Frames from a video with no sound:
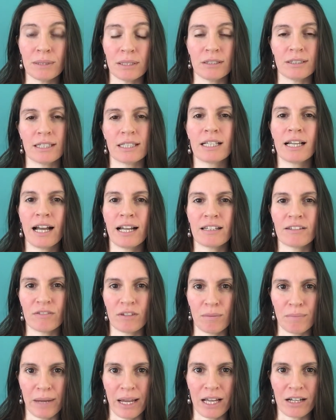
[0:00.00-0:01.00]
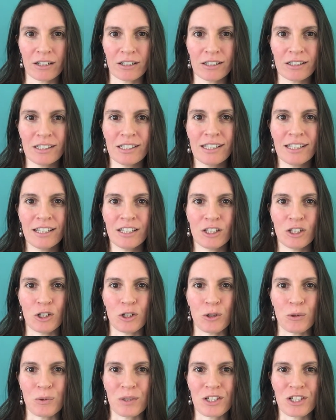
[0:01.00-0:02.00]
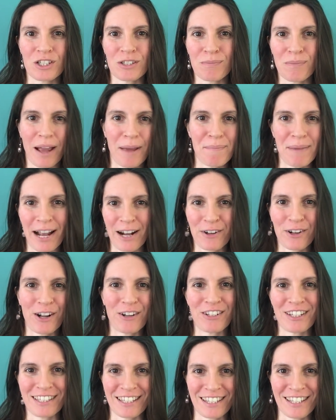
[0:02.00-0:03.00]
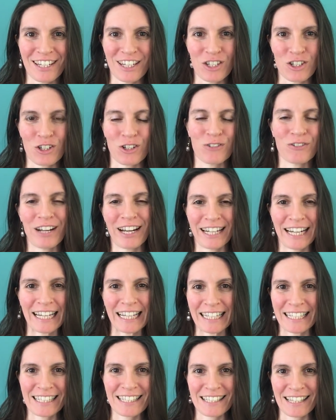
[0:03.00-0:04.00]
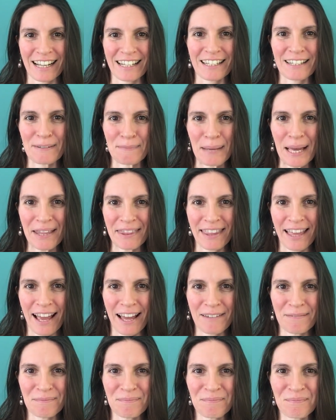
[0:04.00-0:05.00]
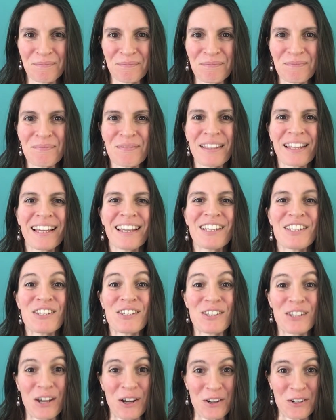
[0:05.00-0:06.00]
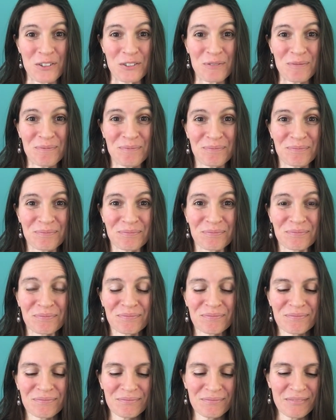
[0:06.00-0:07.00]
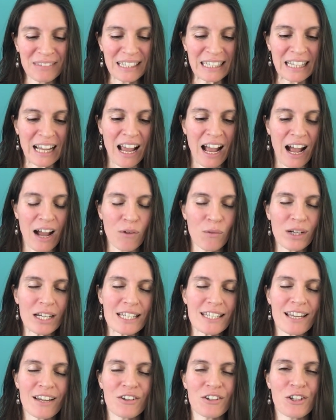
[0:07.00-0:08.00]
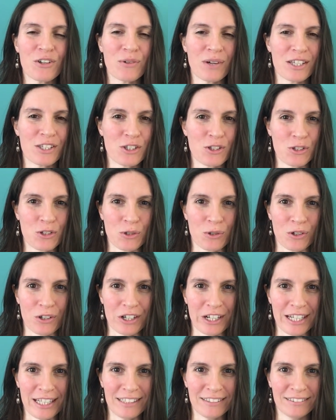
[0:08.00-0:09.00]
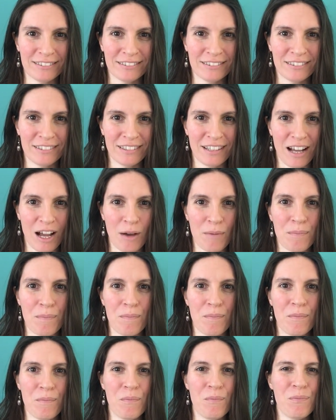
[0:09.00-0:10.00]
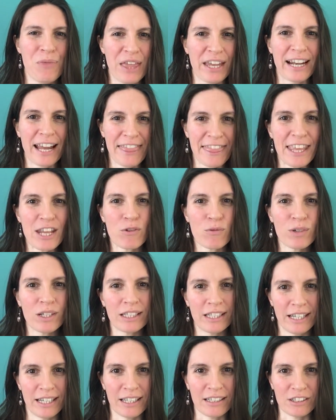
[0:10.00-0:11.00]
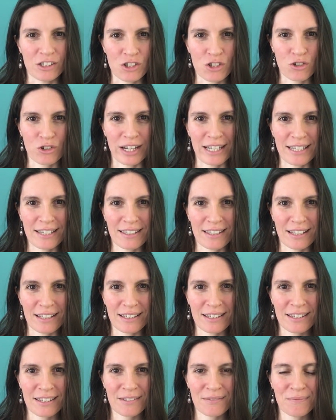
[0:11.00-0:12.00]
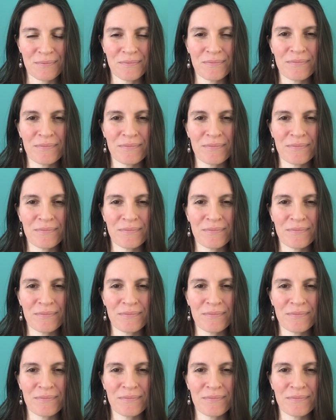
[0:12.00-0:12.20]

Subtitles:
building kind of a manner, you know, which is my background as a teacher, right? I get excited about that. So I want to tell you a story that I think really illustrates this.